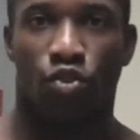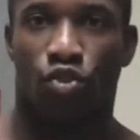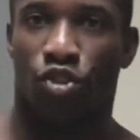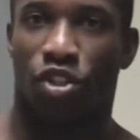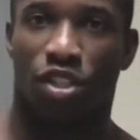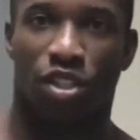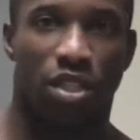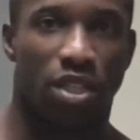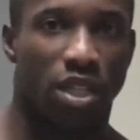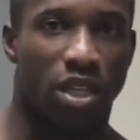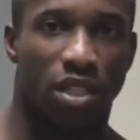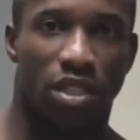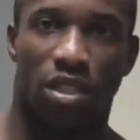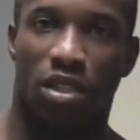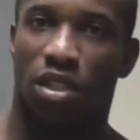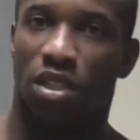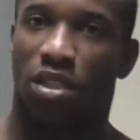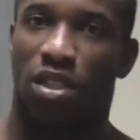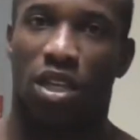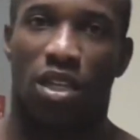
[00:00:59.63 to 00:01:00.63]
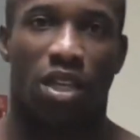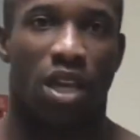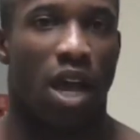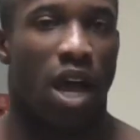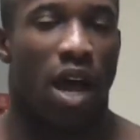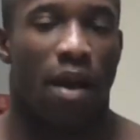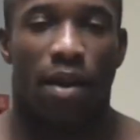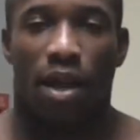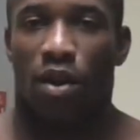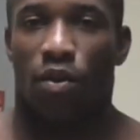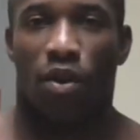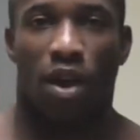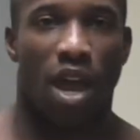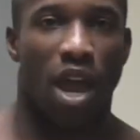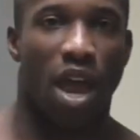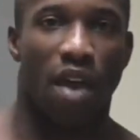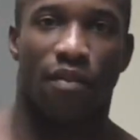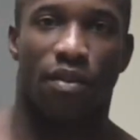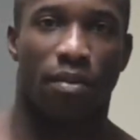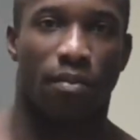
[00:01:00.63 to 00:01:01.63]
nutritionists and things like that. I don't
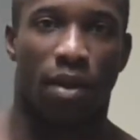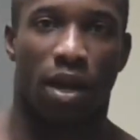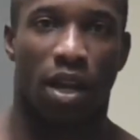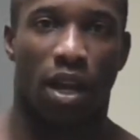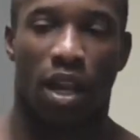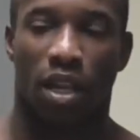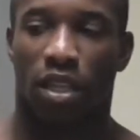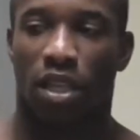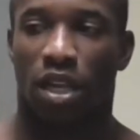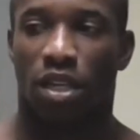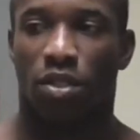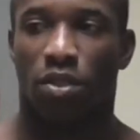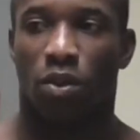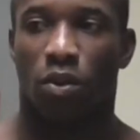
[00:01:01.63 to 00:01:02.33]
have anybody like that.